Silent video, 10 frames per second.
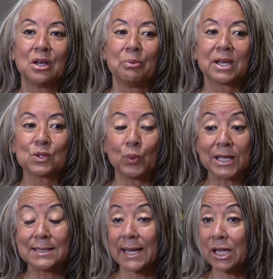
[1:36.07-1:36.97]
Because we
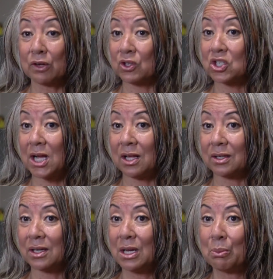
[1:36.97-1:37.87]
could take care of the
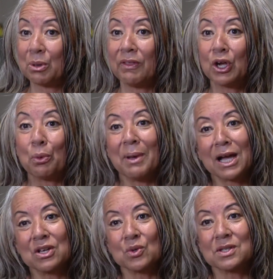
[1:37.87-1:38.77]
child, but if they go back
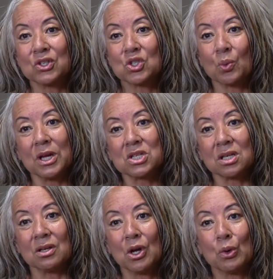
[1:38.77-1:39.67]
into a
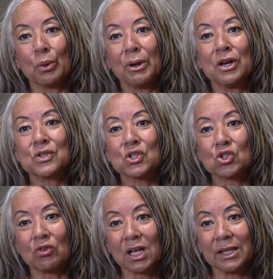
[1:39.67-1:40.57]
situation where parents are
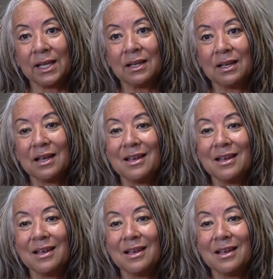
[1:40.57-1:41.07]
struggling,